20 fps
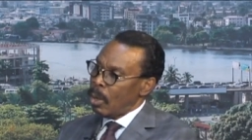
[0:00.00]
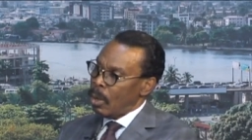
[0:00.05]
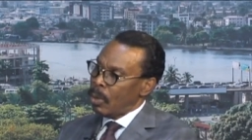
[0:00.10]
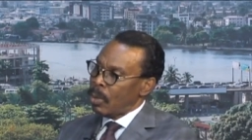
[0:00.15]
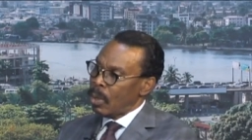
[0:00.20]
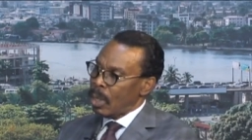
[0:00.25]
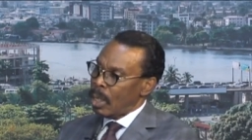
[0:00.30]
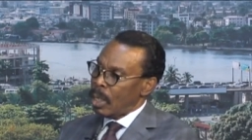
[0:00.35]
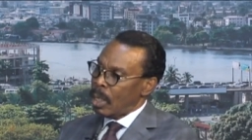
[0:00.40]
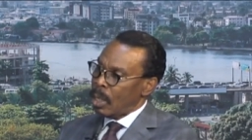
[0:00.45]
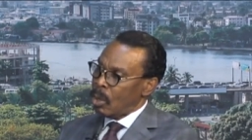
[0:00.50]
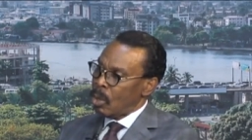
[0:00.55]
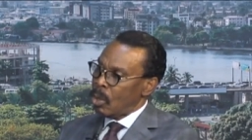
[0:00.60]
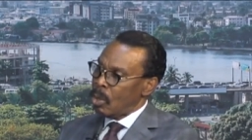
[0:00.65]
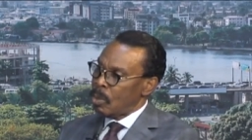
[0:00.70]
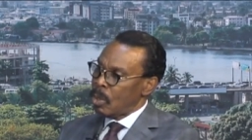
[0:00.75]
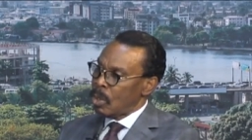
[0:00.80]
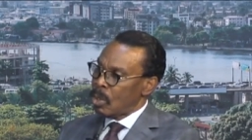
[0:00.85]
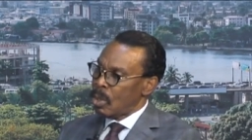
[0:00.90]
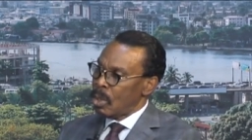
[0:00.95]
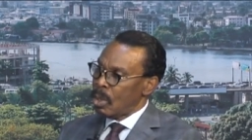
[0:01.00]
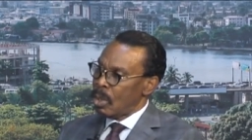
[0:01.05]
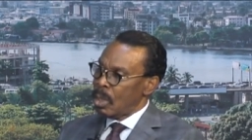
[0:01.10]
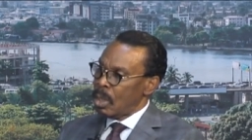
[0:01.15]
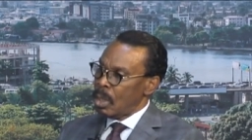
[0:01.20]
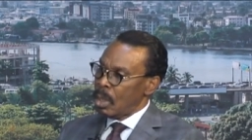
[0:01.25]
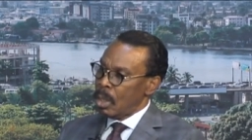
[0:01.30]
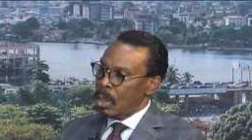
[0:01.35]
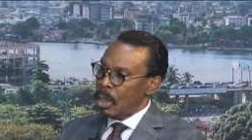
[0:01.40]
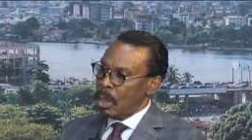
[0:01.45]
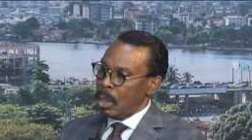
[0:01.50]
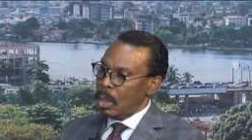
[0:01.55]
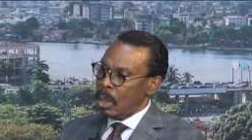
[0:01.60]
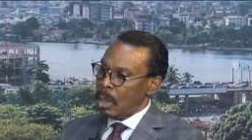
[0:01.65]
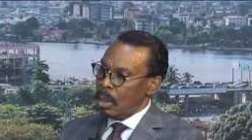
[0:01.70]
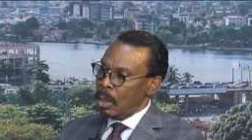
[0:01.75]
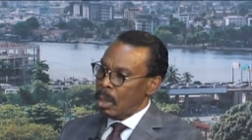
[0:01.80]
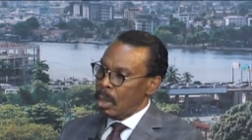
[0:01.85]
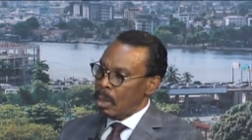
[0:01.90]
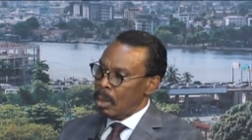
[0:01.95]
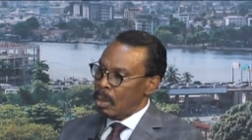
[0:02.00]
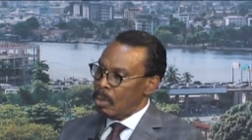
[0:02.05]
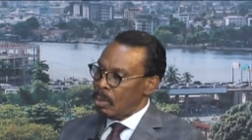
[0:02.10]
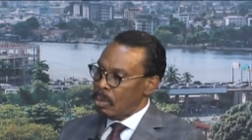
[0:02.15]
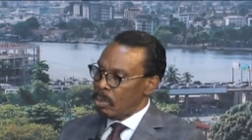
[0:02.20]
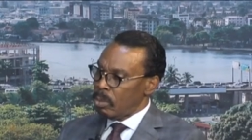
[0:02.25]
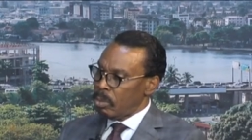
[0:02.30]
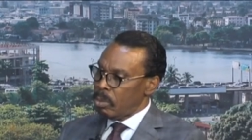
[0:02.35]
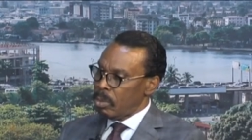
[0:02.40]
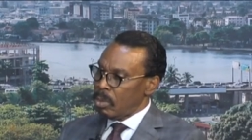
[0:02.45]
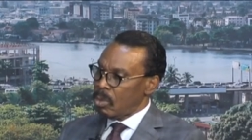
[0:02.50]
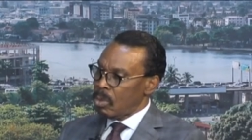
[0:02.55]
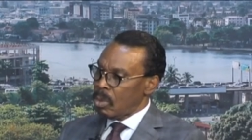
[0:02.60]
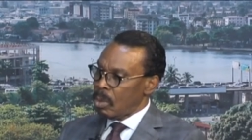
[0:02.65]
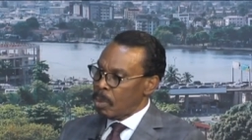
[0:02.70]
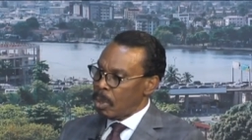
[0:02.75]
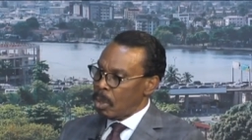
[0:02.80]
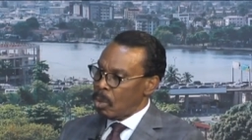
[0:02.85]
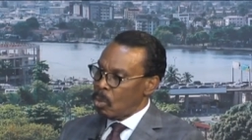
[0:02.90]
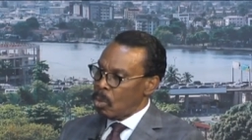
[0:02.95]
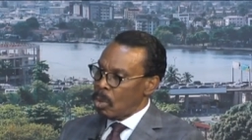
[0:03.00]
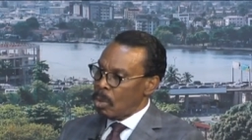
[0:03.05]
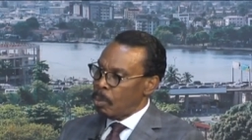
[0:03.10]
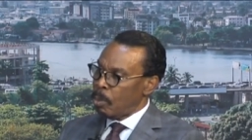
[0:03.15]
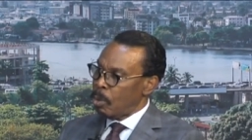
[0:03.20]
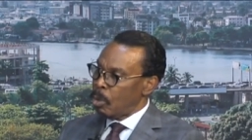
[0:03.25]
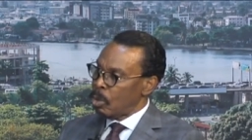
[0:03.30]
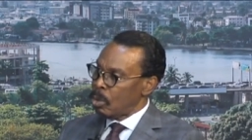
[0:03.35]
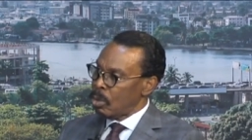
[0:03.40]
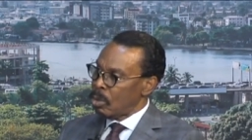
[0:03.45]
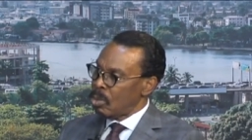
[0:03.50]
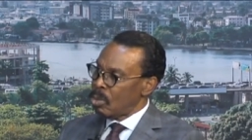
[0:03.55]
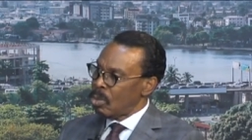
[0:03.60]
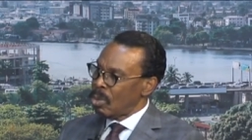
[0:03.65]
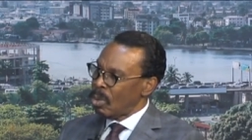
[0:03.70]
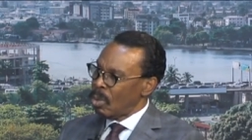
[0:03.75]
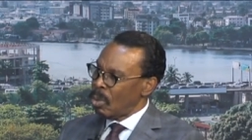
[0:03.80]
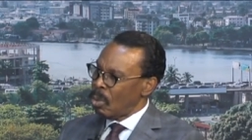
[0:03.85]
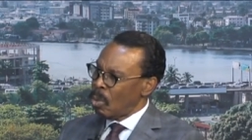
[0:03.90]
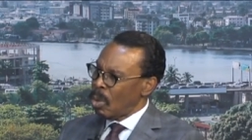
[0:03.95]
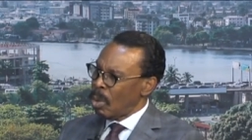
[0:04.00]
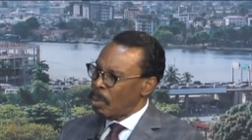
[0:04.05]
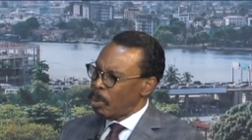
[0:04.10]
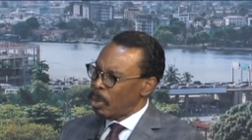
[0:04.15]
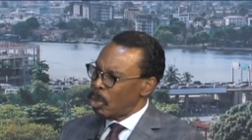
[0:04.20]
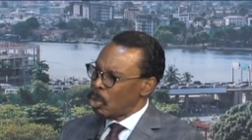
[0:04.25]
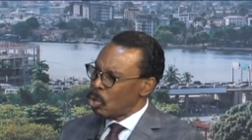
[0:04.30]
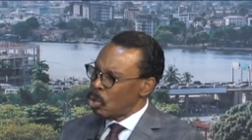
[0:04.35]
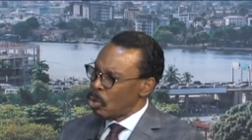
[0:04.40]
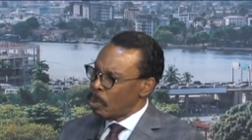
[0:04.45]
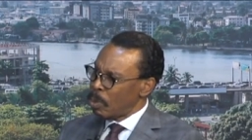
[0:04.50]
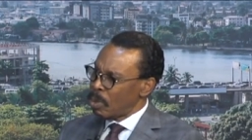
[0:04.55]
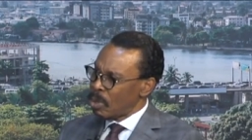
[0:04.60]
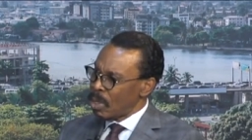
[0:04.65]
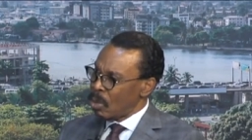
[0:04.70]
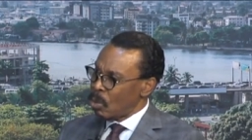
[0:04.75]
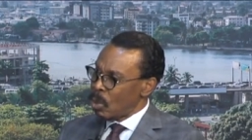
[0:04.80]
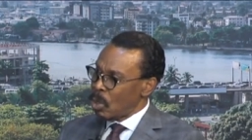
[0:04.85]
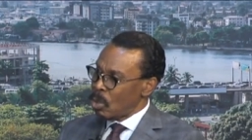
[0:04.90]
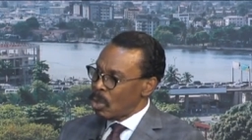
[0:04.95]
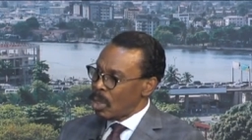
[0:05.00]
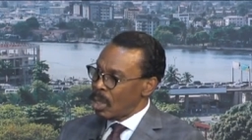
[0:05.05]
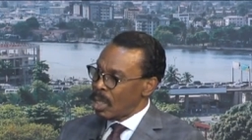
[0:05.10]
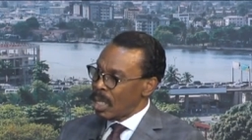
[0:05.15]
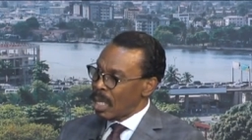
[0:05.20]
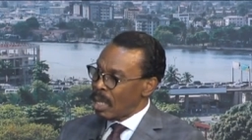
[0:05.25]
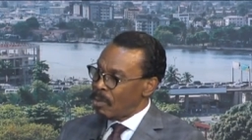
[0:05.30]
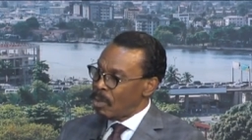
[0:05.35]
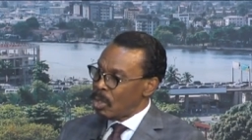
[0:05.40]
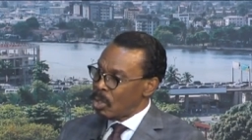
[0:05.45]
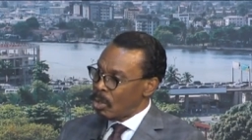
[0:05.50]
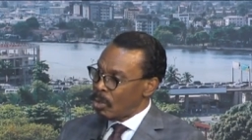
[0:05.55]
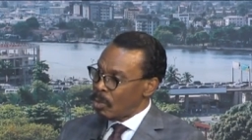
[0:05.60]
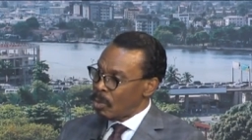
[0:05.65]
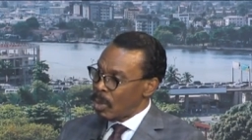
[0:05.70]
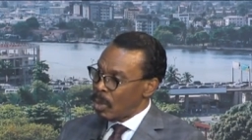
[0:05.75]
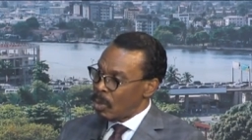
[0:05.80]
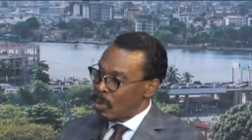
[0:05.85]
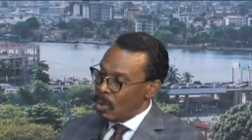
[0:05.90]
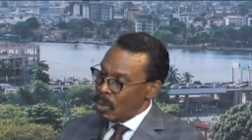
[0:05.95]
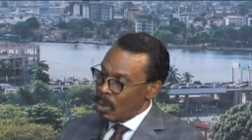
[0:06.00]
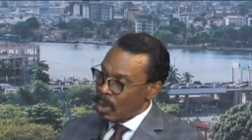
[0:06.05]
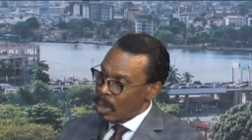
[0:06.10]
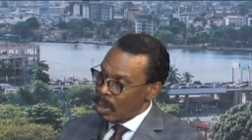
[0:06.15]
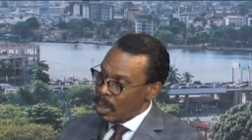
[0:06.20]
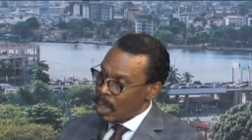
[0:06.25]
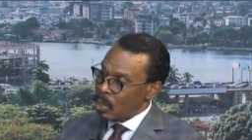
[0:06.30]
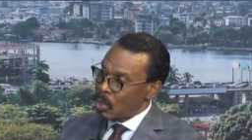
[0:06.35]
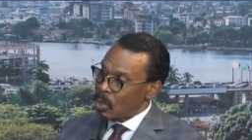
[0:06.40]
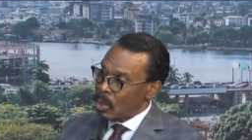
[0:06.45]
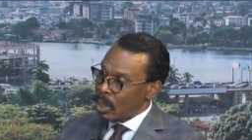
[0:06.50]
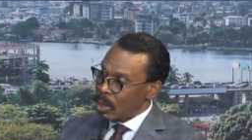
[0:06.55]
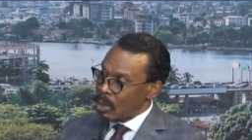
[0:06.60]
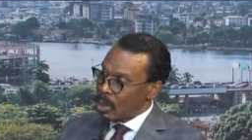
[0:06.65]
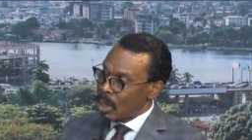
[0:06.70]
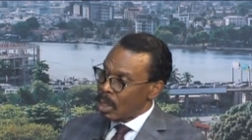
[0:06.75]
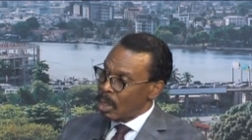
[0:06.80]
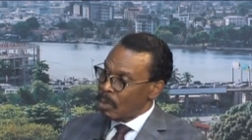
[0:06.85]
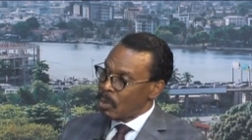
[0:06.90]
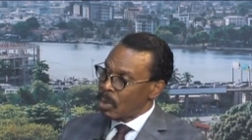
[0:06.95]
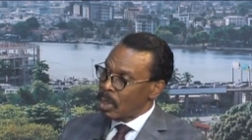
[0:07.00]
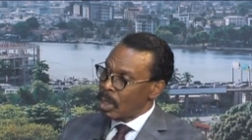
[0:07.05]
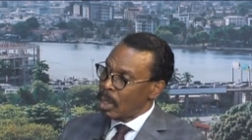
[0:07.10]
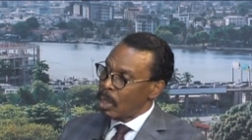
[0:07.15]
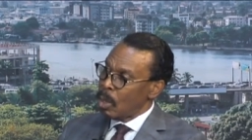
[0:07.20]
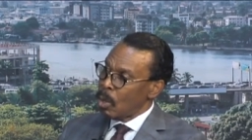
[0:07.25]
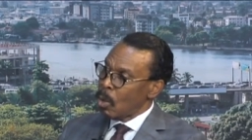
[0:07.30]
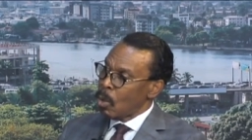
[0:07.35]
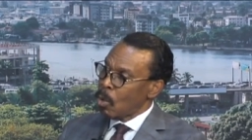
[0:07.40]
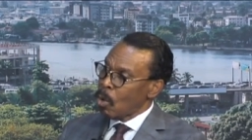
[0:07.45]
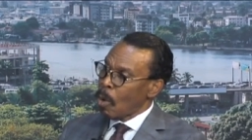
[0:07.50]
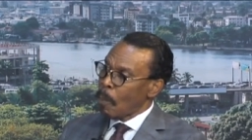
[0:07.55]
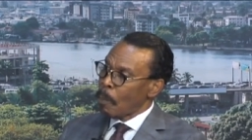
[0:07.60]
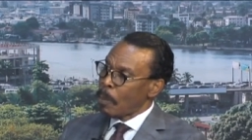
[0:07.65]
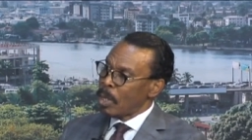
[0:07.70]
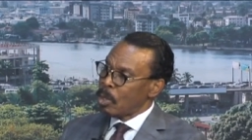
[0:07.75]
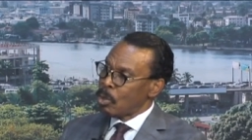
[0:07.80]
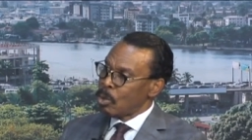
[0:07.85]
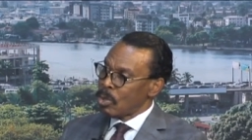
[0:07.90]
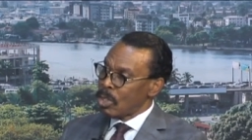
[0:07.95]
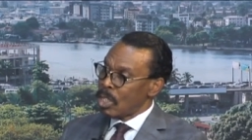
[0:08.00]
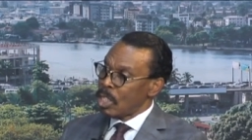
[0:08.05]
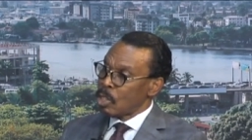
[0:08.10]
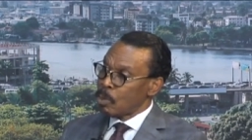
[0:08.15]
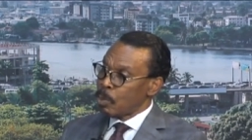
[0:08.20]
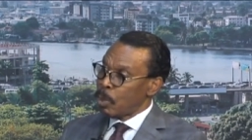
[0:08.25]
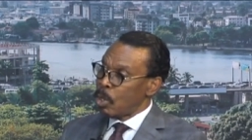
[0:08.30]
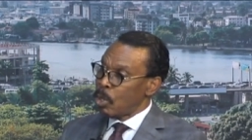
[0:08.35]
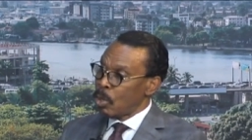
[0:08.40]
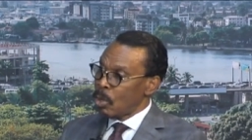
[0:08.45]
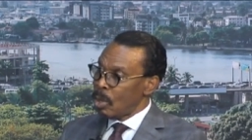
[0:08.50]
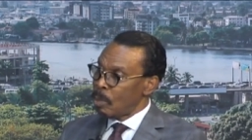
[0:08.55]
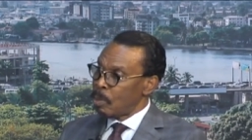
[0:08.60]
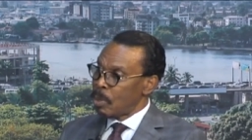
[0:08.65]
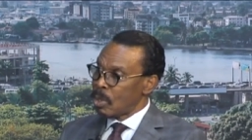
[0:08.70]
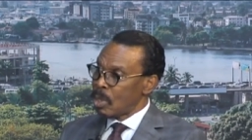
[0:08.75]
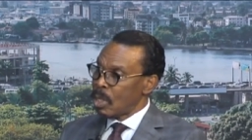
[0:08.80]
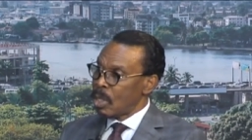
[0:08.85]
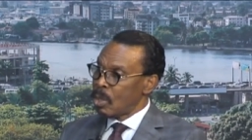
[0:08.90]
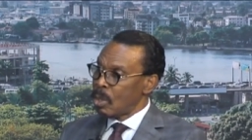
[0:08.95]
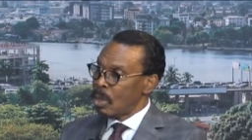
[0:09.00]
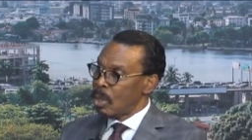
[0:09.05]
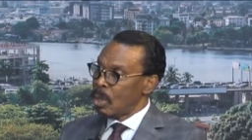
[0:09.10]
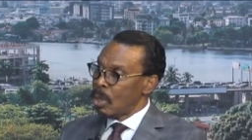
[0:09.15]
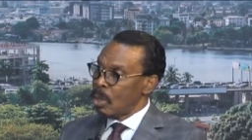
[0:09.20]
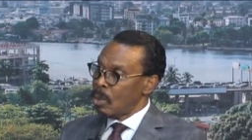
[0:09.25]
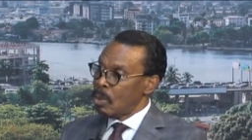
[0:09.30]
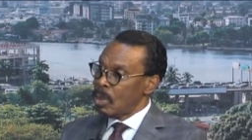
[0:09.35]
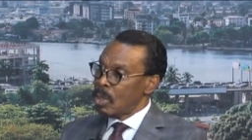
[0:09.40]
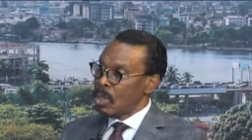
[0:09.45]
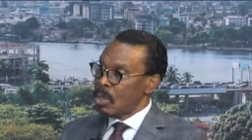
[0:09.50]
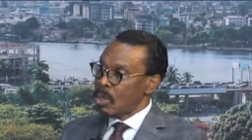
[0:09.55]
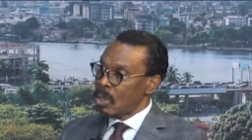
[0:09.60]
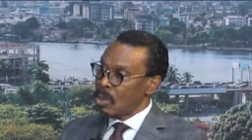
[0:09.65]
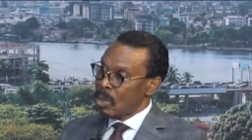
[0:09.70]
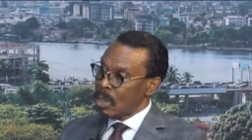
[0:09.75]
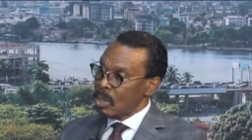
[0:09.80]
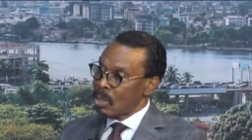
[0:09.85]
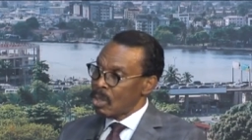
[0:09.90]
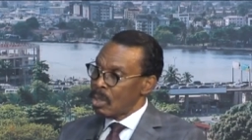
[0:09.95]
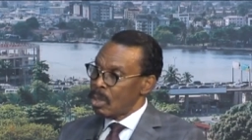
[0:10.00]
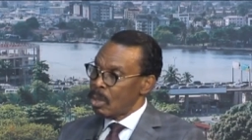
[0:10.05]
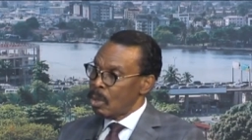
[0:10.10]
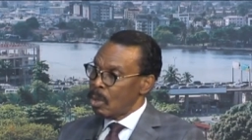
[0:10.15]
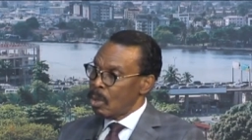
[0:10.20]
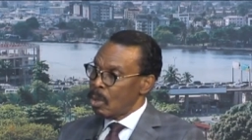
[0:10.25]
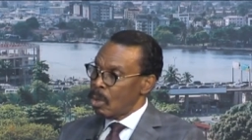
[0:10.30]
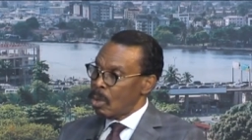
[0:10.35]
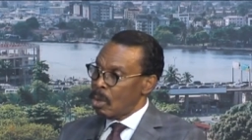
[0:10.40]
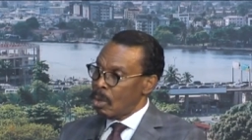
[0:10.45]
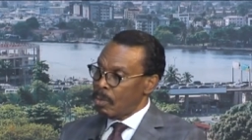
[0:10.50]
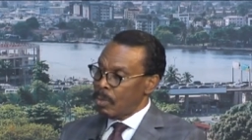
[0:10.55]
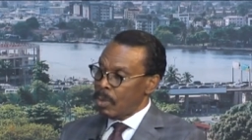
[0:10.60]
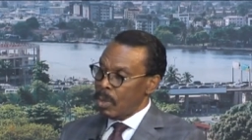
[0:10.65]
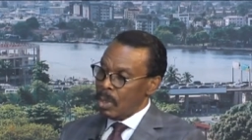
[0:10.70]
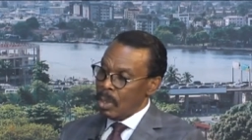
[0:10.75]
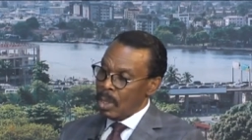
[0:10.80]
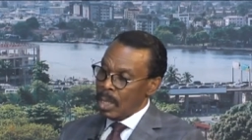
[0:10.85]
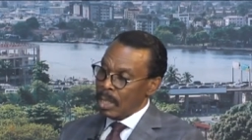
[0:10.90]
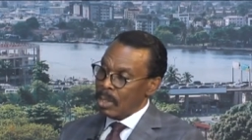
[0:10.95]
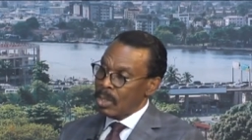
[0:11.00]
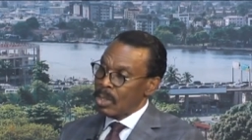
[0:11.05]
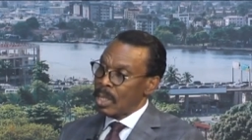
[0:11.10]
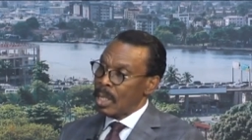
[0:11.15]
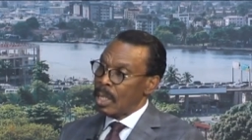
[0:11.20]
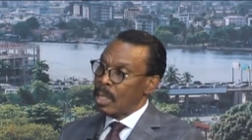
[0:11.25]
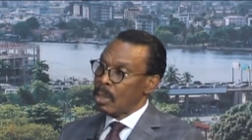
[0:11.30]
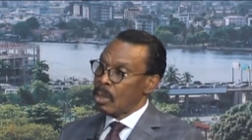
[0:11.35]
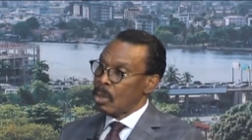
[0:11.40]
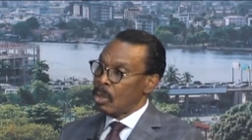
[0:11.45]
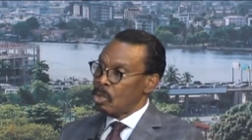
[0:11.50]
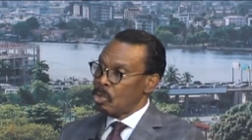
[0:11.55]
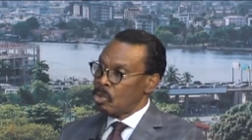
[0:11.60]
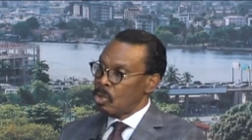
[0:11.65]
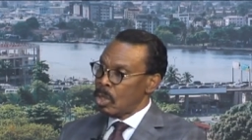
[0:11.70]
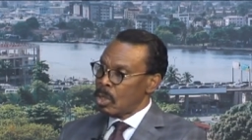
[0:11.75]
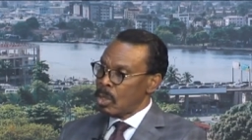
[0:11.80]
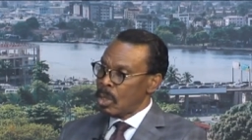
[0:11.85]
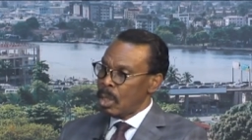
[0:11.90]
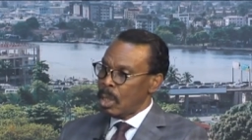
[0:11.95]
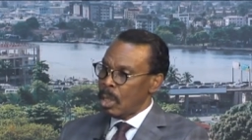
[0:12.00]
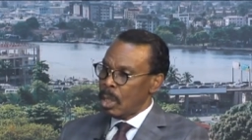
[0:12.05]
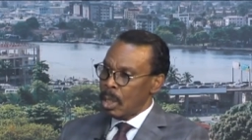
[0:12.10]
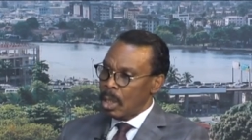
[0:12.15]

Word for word: other economies, uh, about 1.2% when you take the average of Nigeria and South Africa compared to 6.3% which is the rest of the next 10 countries.